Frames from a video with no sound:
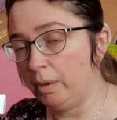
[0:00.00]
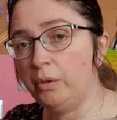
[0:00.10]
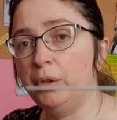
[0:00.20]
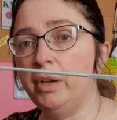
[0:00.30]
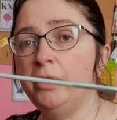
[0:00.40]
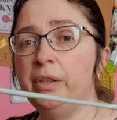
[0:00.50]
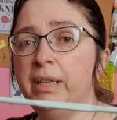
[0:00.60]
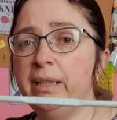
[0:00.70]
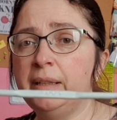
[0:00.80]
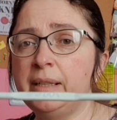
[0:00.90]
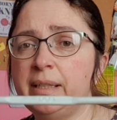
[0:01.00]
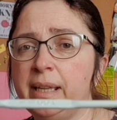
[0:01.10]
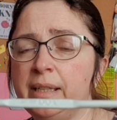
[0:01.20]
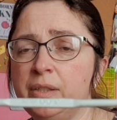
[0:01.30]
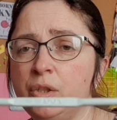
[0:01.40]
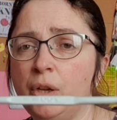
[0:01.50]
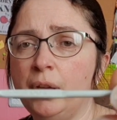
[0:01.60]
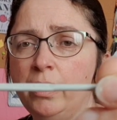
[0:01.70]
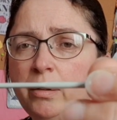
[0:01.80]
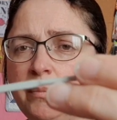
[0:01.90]
on the needle that it says
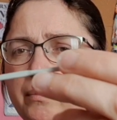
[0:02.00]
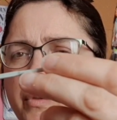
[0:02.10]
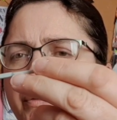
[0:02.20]
to